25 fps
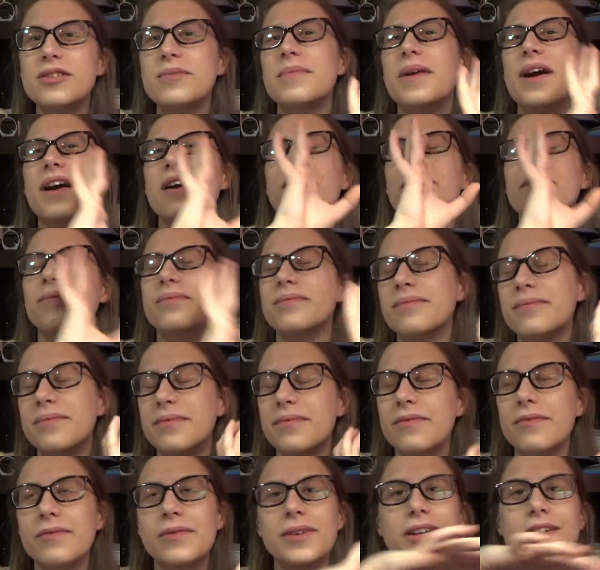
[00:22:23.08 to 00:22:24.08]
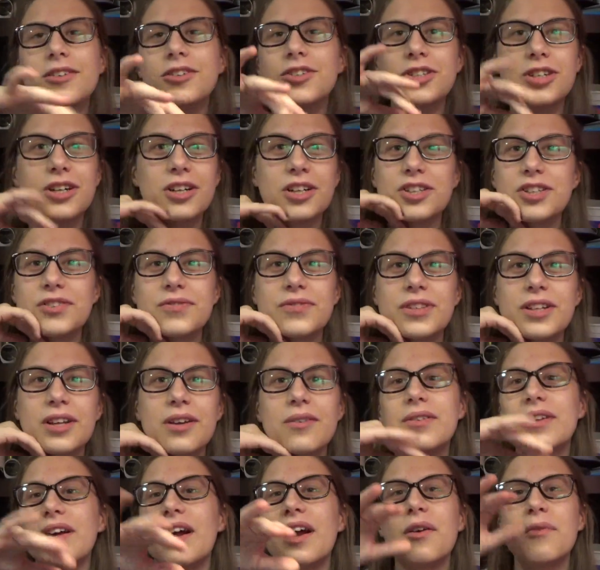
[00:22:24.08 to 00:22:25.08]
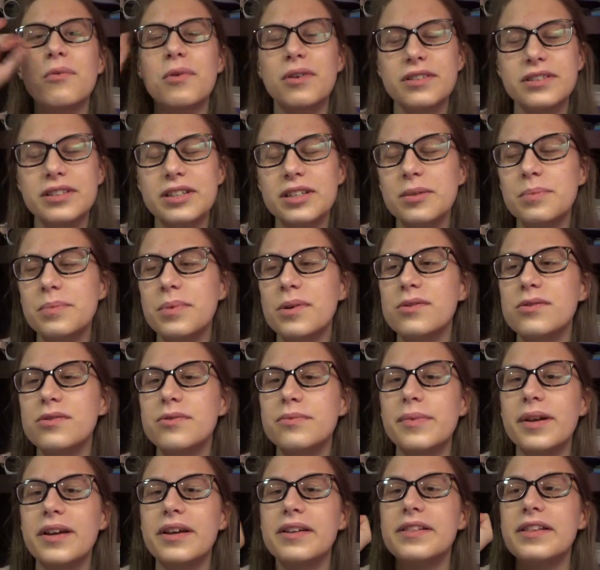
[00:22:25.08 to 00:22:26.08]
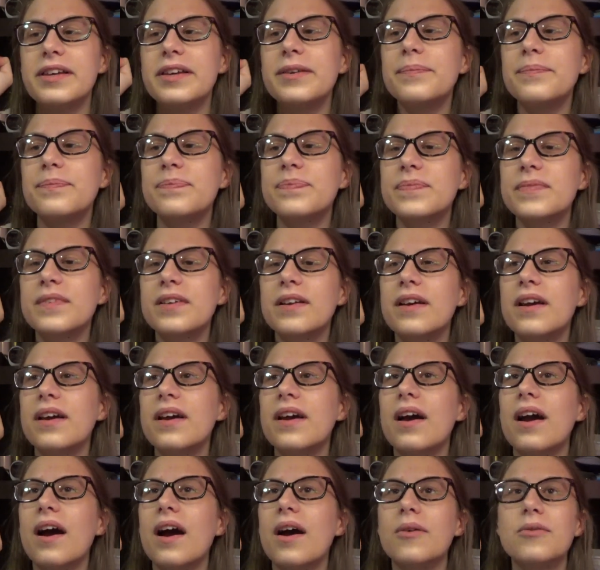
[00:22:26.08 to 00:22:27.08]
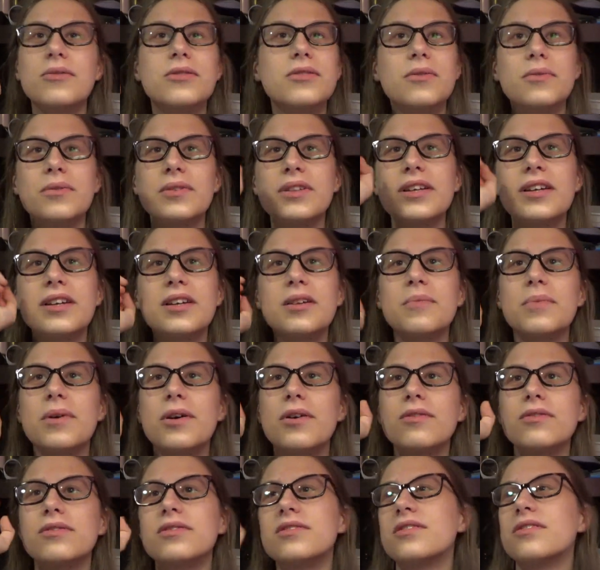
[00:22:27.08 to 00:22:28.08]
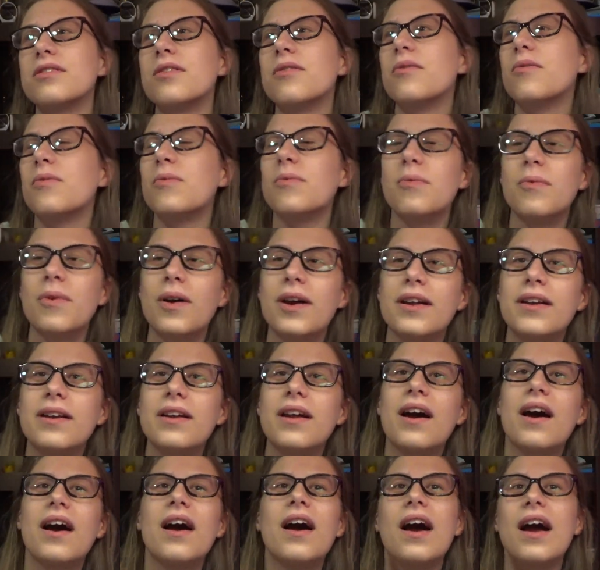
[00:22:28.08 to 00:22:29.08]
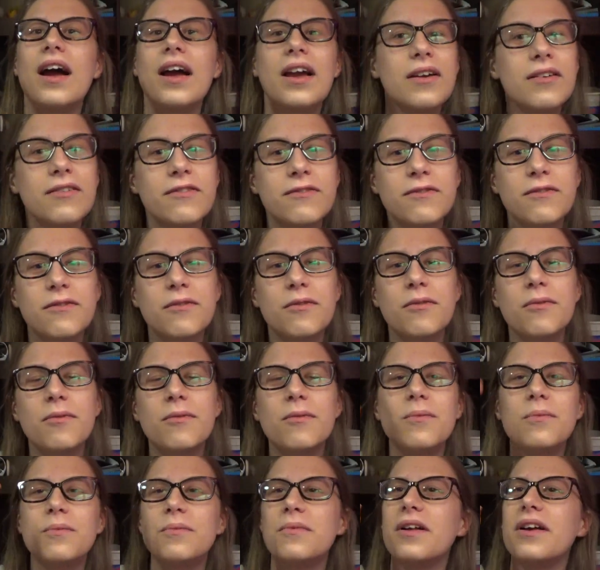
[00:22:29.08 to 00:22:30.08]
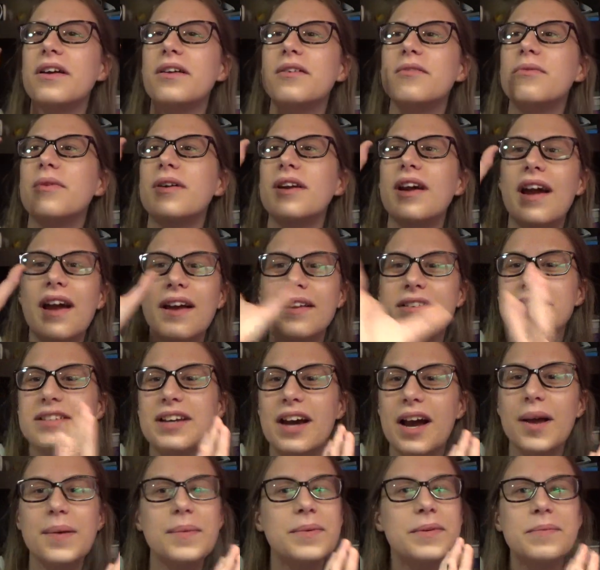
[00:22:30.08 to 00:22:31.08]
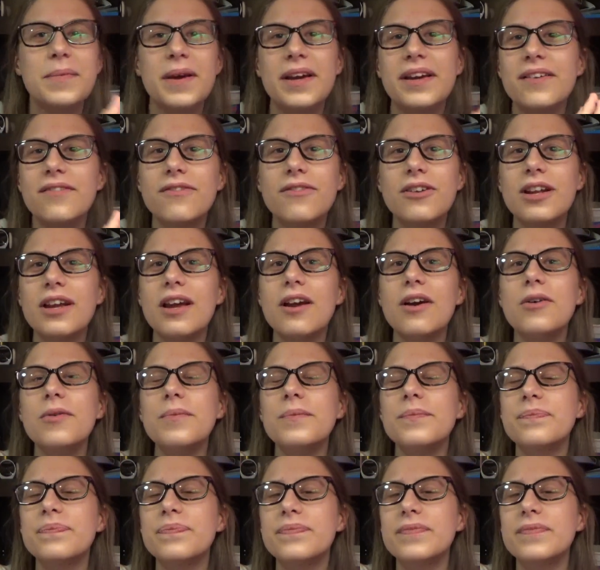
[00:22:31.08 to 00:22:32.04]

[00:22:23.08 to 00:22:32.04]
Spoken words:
in my reintroduction video that I wasn't going to post weekly. I was only going to post when I had time to make a video.